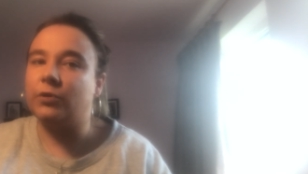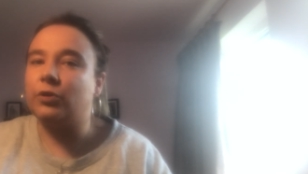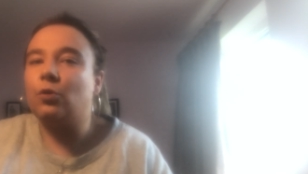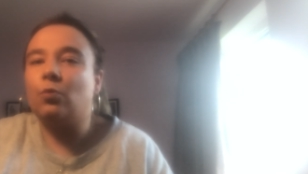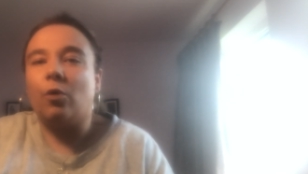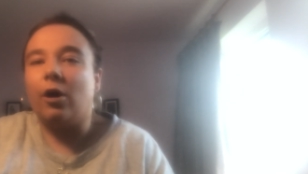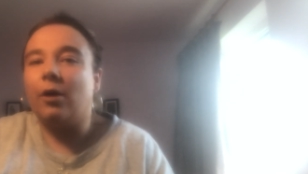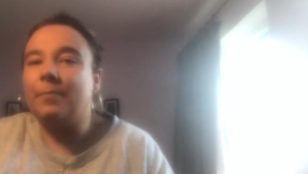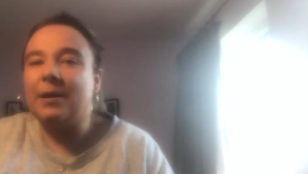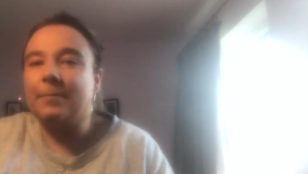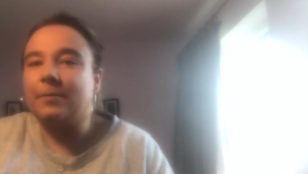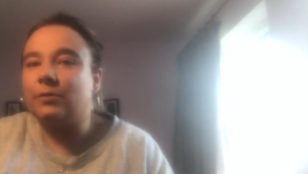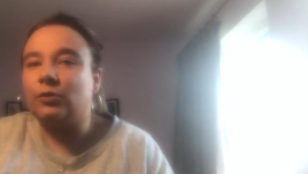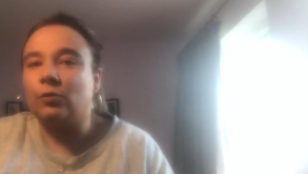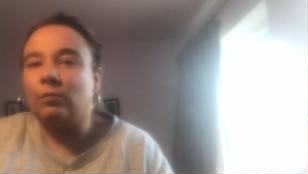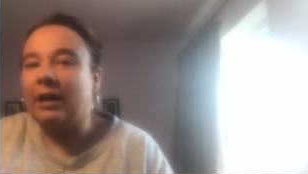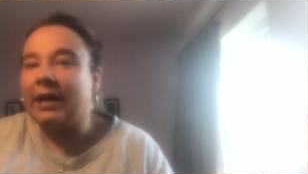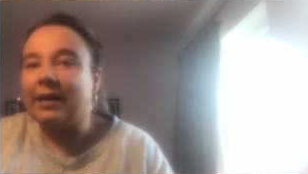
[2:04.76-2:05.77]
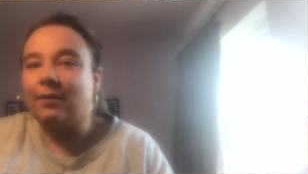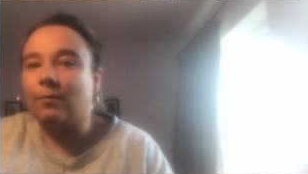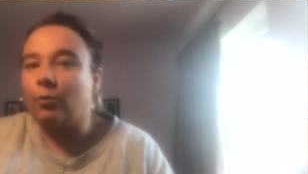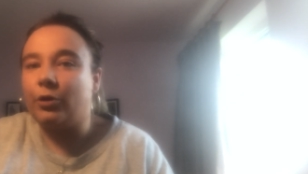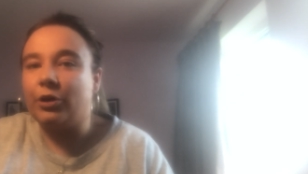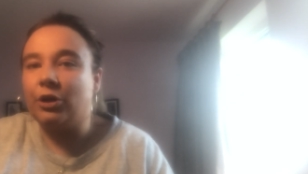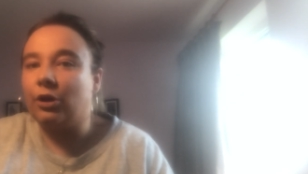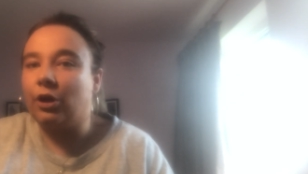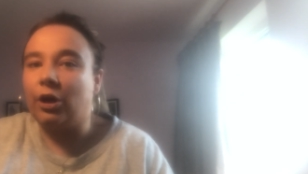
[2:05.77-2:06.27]
so what? People don't like
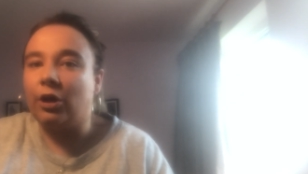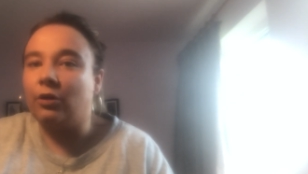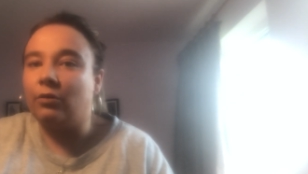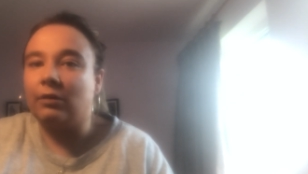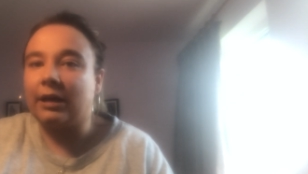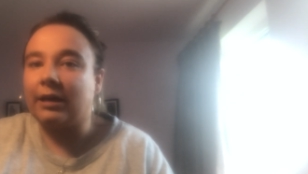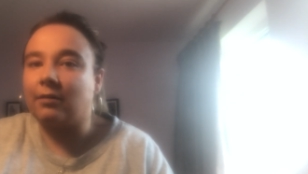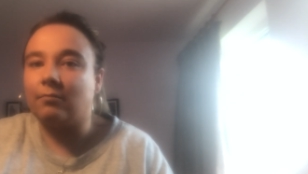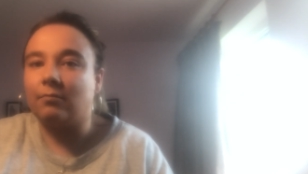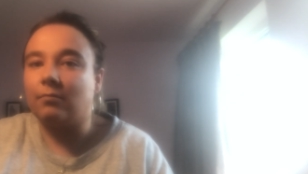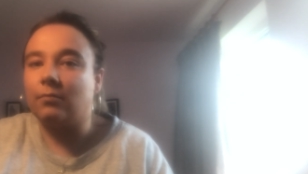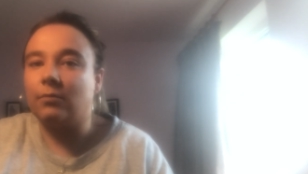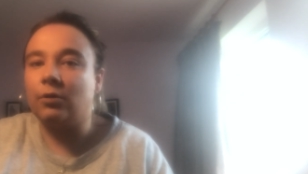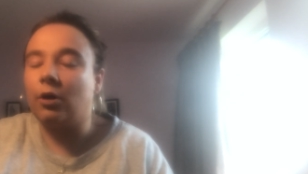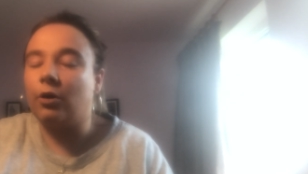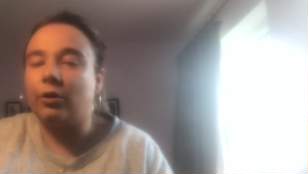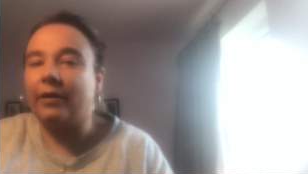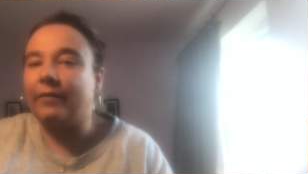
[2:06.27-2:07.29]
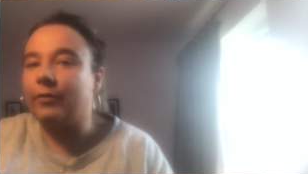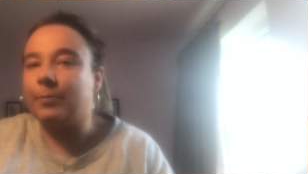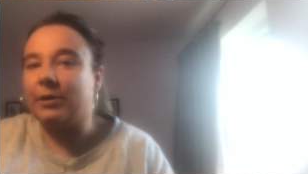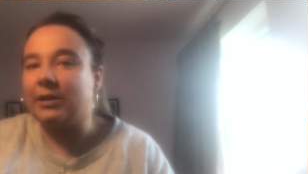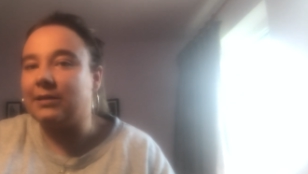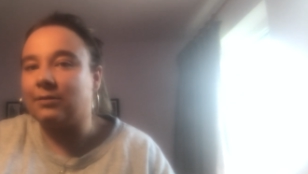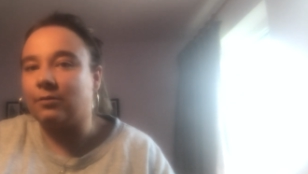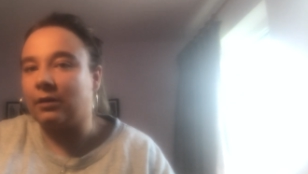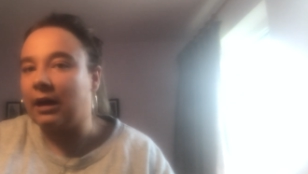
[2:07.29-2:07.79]
what you do. Like, not
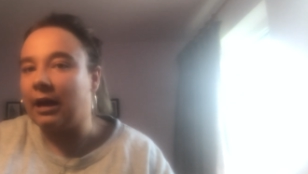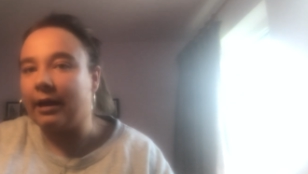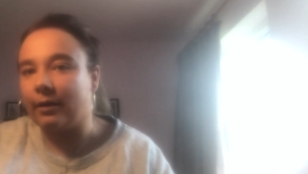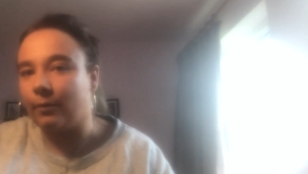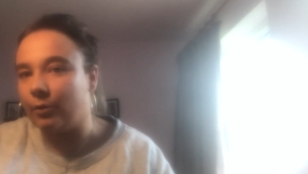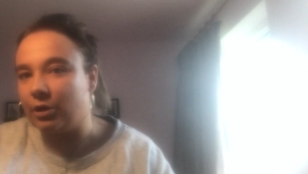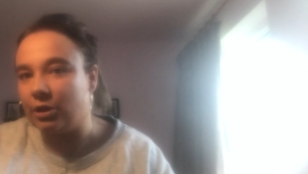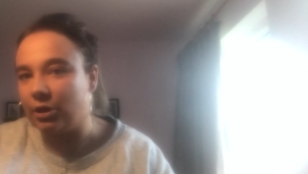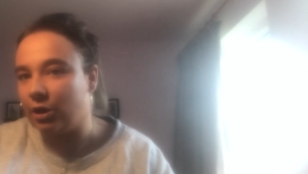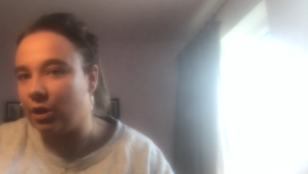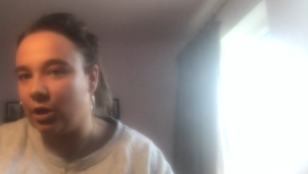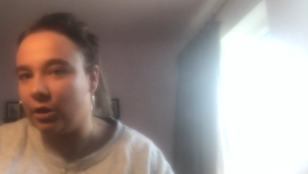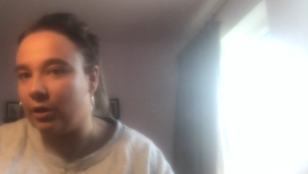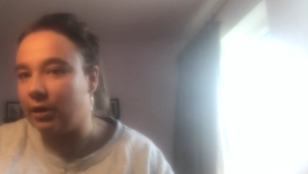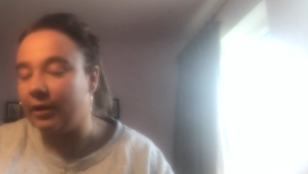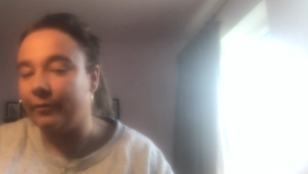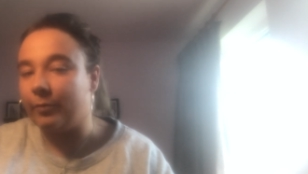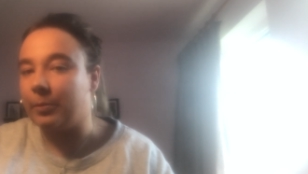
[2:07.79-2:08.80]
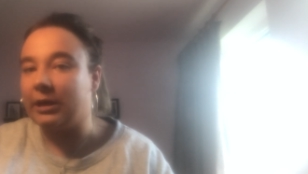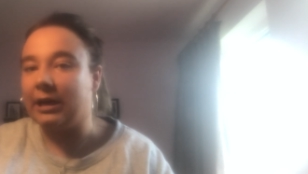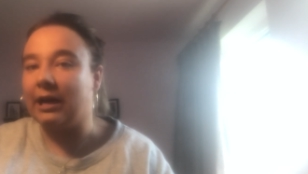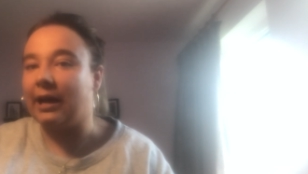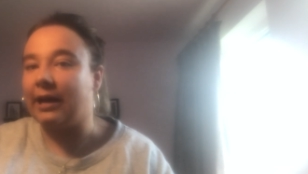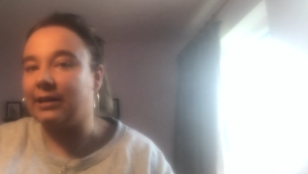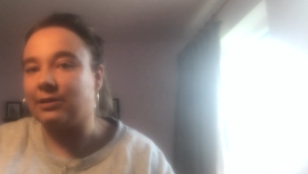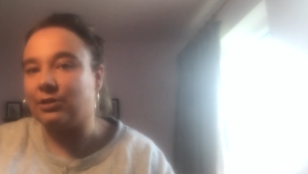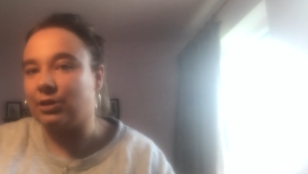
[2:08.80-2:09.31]
everybody's gonna like what you do. Not everybody
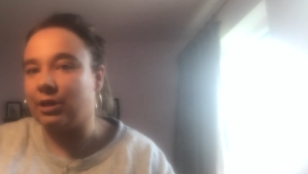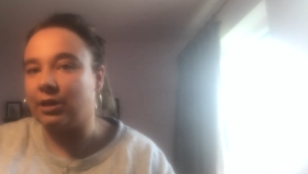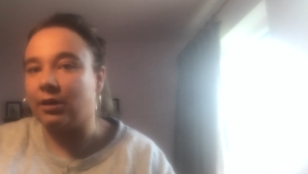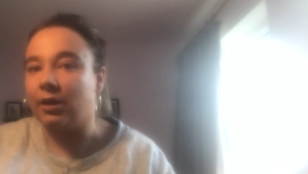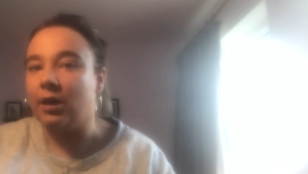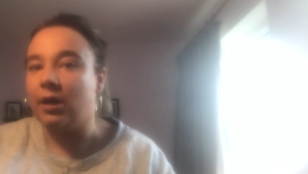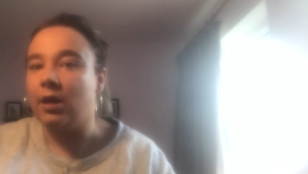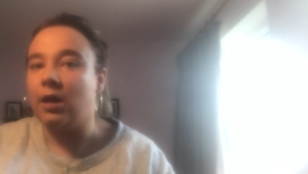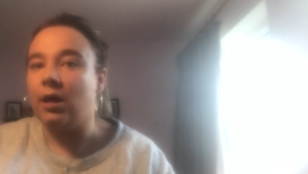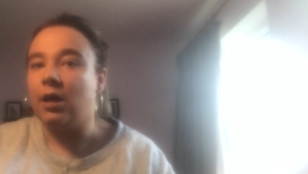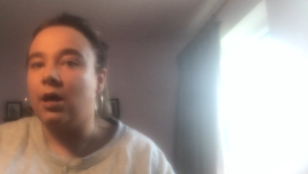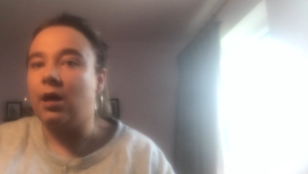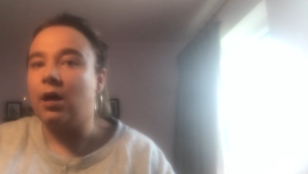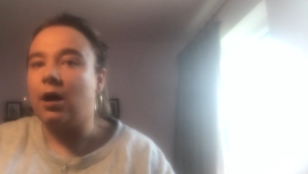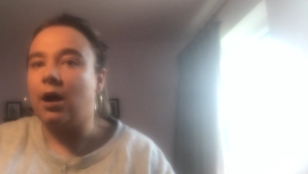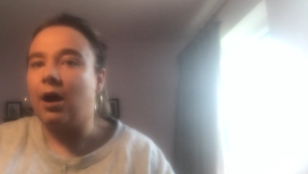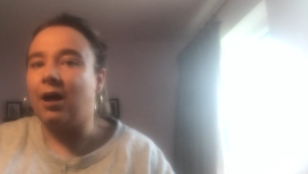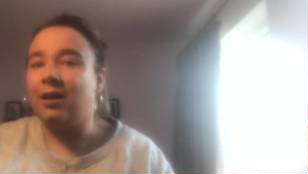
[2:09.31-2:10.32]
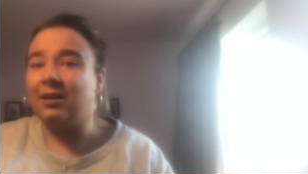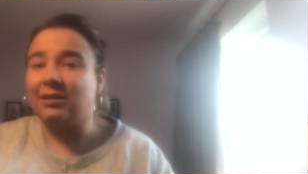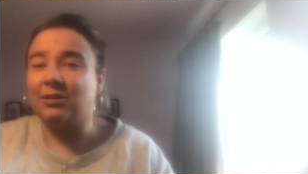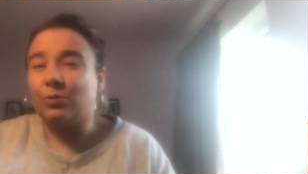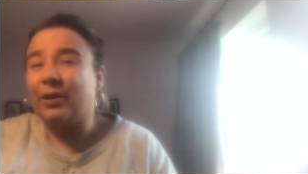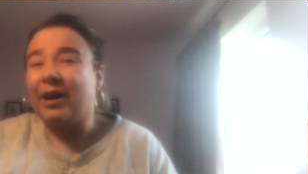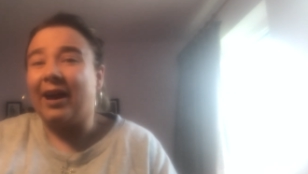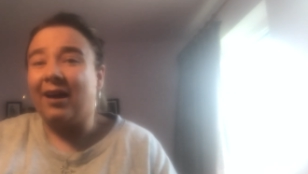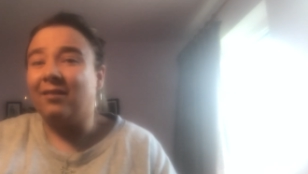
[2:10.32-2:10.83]
likes you, and that's
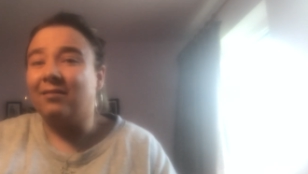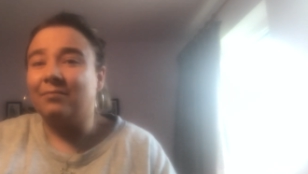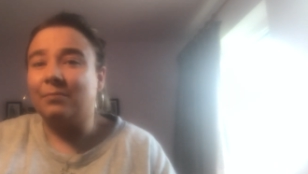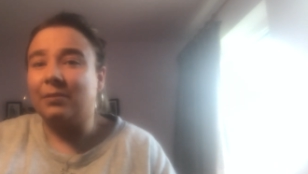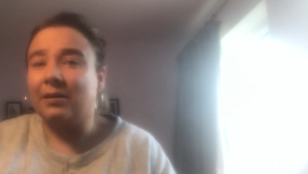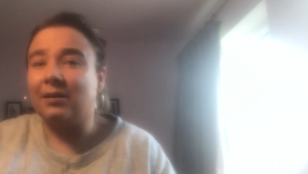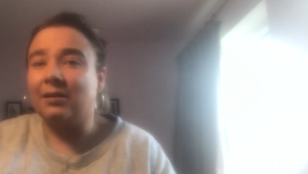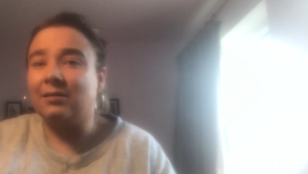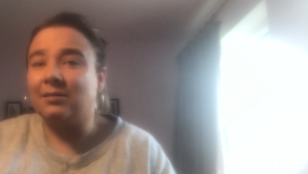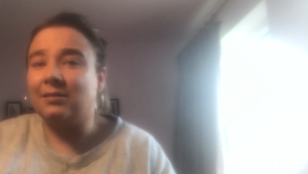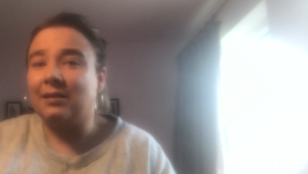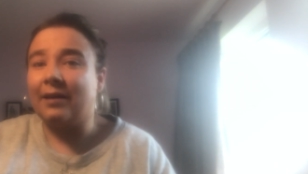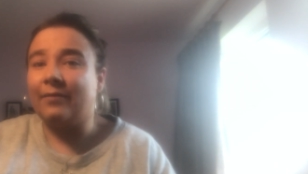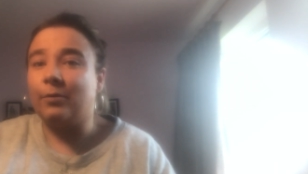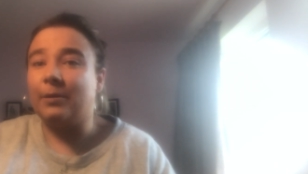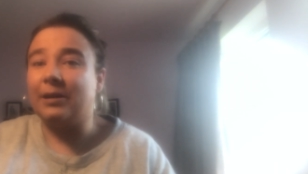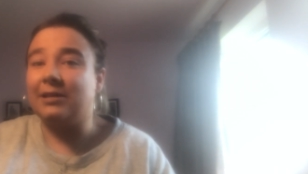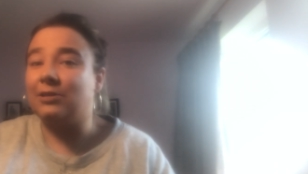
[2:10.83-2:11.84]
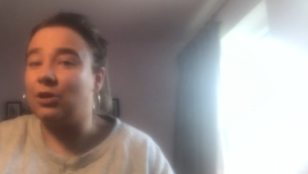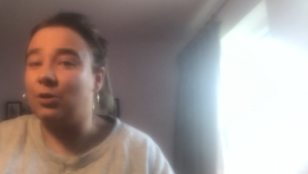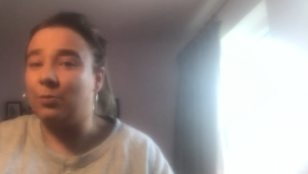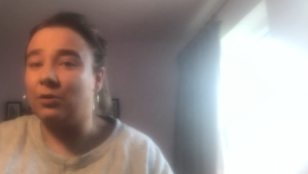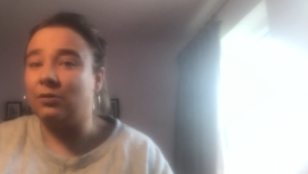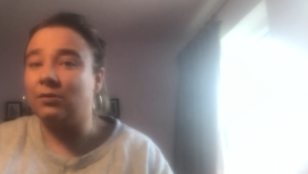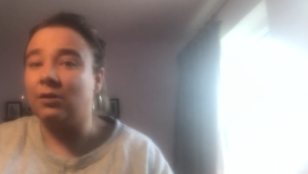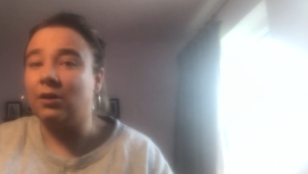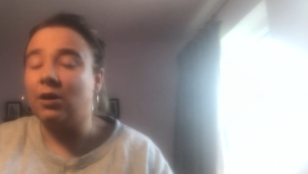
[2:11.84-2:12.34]
okay because everybody's
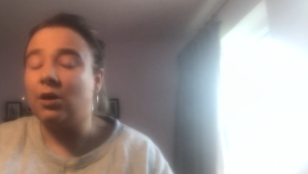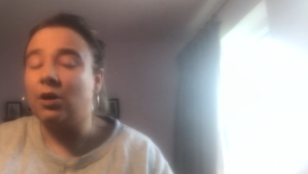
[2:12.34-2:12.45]
human.